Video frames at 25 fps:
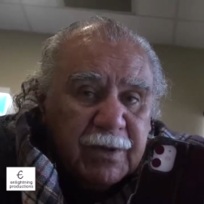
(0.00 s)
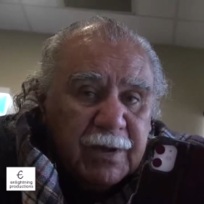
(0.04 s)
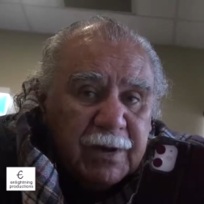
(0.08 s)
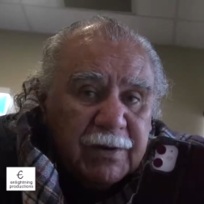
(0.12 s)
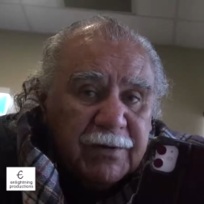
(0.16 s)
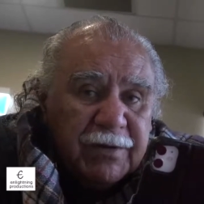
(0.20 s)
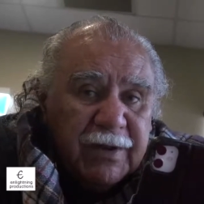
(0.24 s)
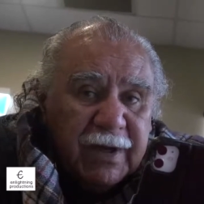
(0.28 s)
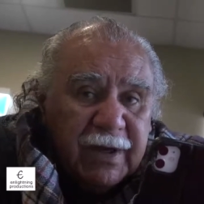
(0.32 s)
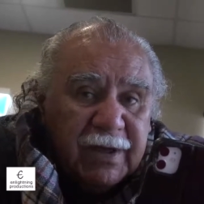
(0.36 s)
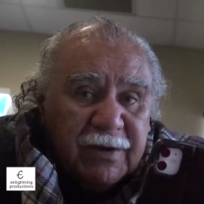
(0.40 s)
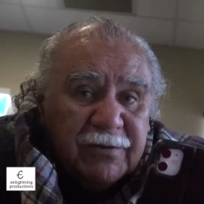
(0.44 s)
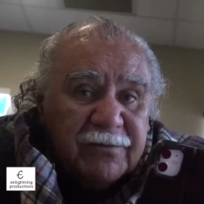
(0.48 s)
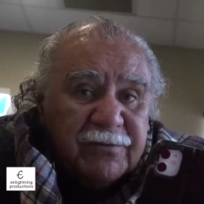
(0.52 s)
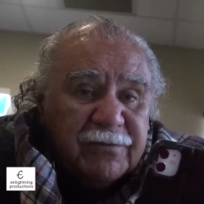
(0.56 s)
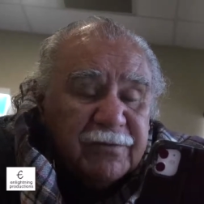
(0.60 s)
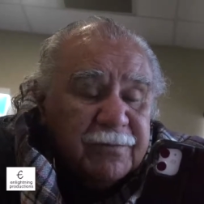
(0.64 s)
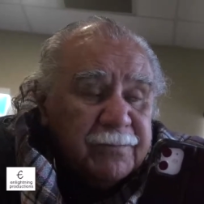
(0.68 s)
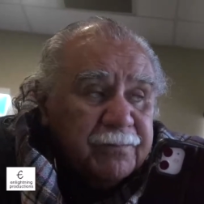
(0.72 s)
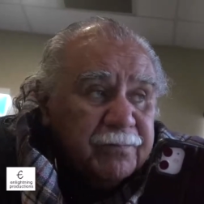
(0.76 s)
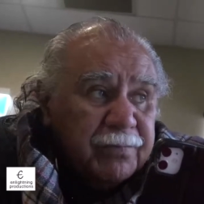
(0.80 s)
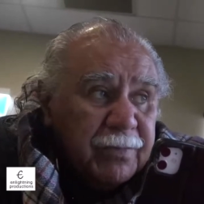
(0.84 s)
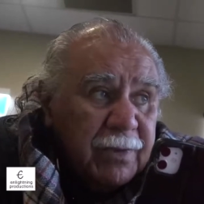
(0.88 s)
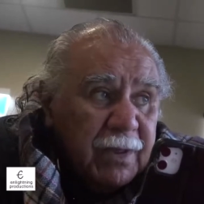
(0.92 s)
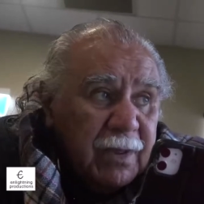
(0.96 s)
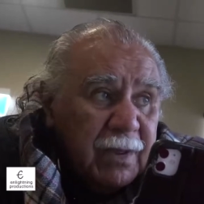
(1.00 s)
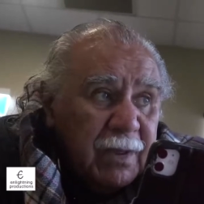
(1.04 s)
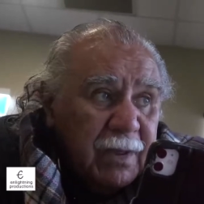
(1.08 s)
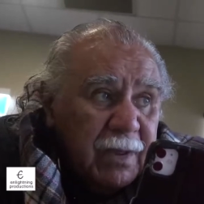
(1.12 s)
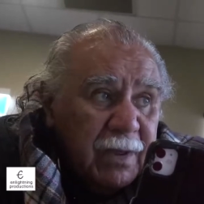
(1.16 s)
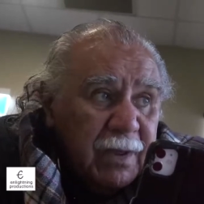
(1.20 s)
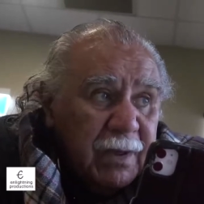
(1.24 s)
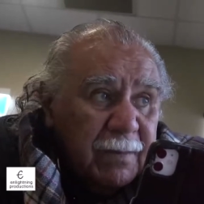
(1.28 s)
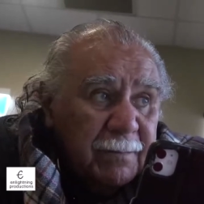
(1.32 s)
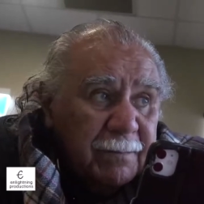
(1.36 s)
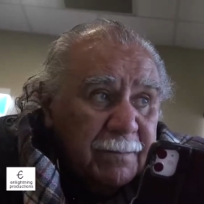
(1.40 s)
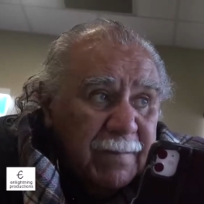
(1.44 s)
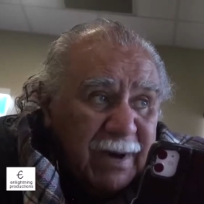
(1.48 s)
and dance,
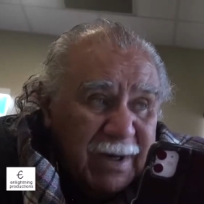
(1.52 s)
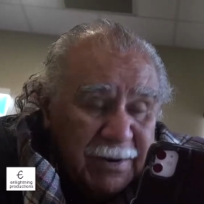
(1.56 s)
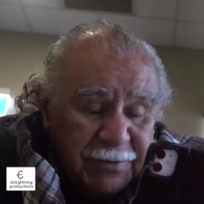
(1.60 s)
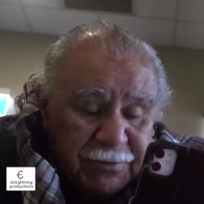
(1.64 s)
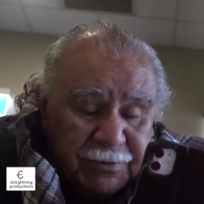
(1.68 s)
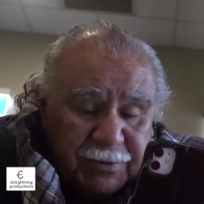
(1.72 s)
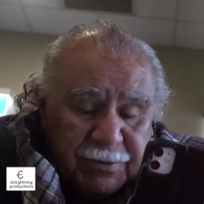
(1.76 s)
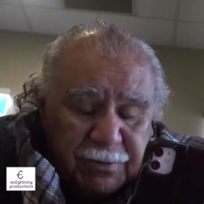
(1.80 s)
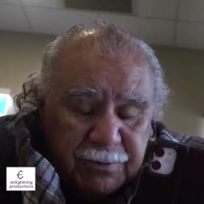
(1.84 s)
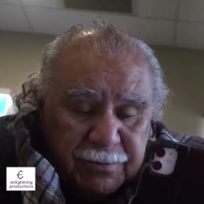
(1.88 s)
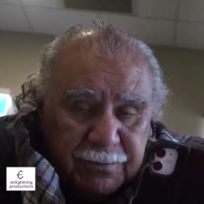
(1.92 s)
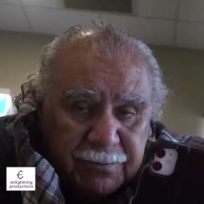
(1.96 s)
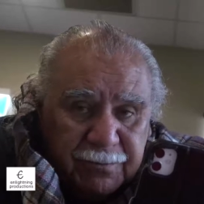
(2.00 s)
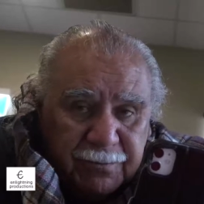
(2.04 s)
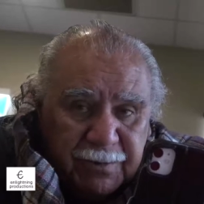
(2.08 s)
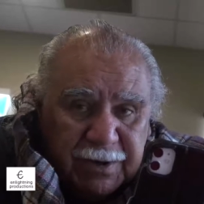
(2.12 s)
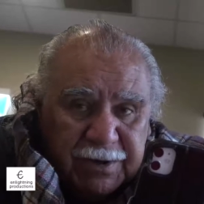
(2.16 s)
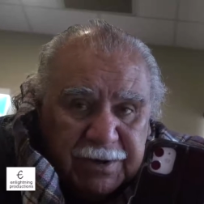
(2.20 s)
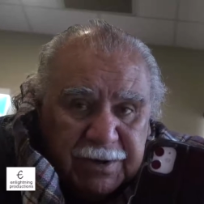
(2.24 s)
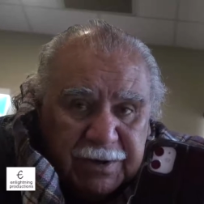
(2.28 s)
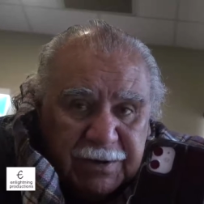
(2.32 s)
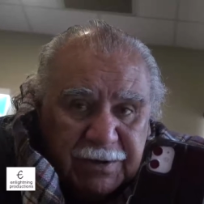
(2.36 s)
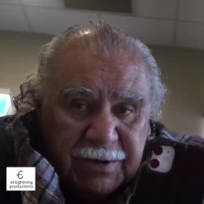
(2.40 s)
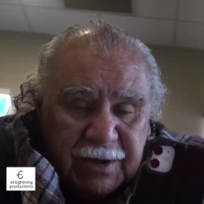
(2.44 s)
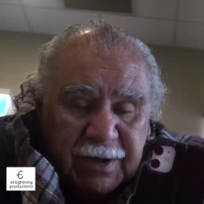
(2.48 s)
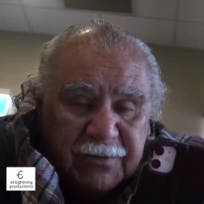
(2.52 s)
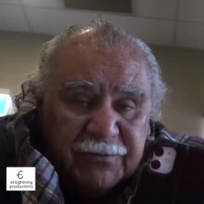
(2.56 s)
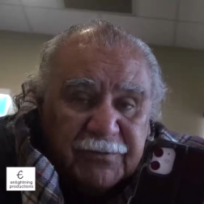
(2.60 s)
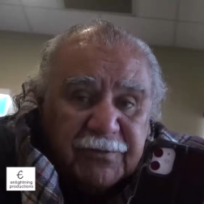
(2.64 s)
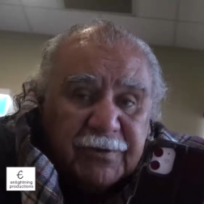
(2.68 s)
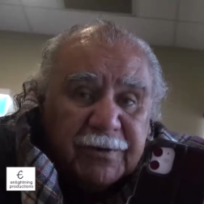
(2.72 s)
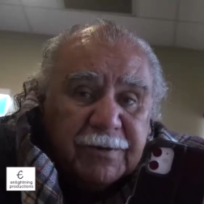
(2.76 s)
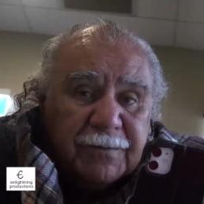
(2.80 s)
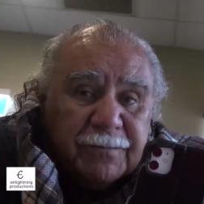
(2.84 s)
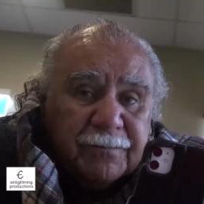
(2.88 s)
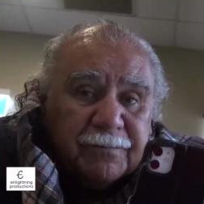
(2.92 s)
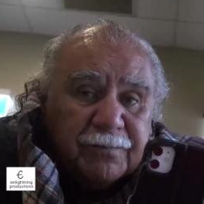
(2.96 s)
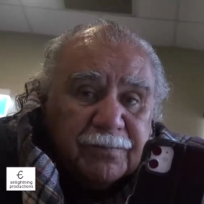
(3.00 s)
but we need
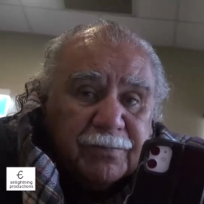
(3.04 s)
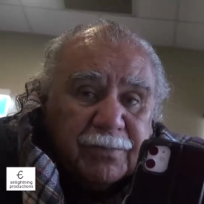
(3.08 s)
country.